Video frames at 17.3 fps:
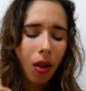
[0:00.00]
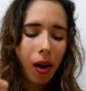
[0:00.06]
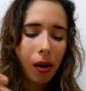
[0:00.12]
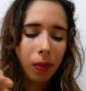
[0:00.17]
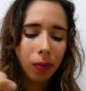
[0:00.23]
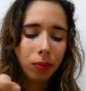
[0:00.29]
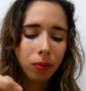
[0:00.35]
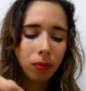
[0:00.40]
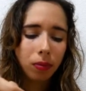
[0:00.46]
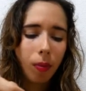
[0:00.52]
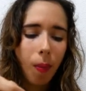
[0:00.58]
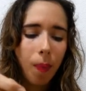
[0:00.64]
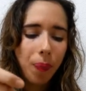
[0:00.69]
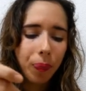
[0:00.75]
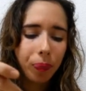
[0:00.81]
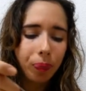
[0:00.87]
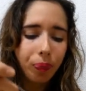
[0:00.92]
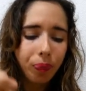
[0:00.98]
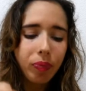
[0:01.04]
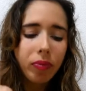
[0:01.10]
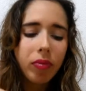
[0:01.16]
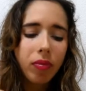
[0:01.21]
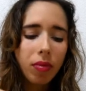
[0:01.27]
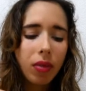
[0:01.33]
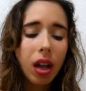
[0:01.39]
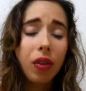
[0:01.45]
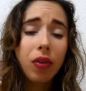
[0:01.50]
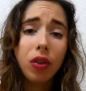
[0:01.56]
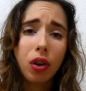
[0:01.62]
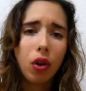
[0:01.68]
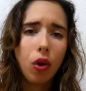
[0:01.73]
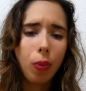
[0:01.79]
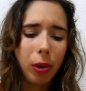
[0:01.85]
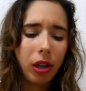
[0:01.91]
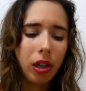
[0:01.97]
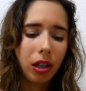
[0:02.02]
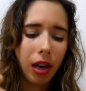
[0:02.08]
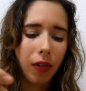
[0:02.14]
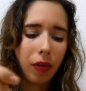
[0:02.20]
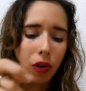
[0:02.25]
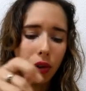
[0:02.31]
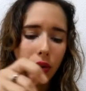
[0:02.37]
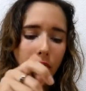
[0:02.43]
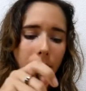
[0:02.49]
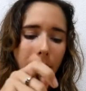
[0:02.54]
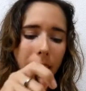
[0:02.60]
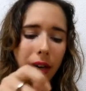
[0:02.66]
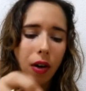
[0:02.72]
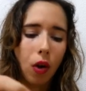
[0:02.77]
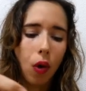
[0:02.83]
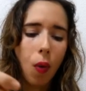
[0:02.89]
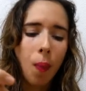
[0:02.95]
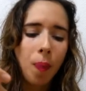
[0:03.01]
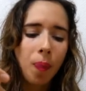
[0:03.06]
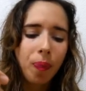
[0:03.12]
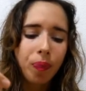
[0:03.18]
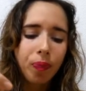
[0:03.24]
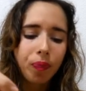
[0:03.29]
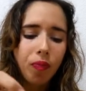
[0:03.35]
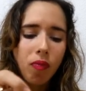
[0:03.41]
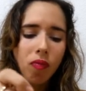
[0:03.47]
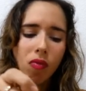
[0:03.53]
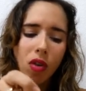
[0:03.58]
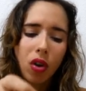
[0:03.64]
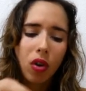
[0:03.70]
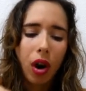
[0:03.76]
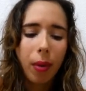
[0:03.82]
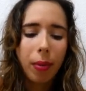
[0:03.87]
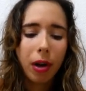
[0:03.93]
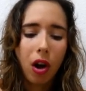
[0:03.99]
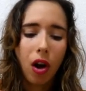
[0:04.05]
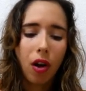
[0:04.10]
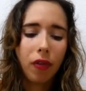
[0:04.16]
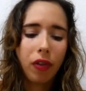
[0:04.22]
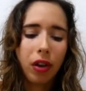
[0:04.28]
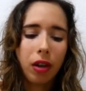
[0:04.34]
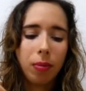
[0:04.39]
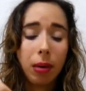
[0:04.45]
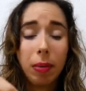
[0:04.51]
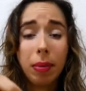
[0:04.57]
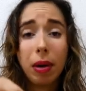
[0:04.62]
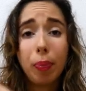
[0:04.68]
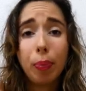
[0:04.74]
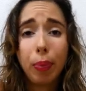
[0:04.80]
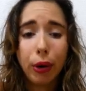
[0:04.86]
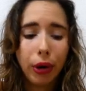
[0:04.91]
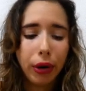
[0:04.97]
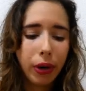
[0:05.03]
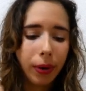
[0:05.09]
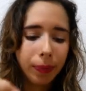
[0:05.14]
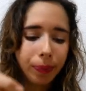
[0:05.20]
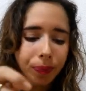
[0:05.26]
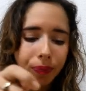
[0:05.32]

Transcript: If they're open in the afternoon, I might go grab a coffee, maybe a book.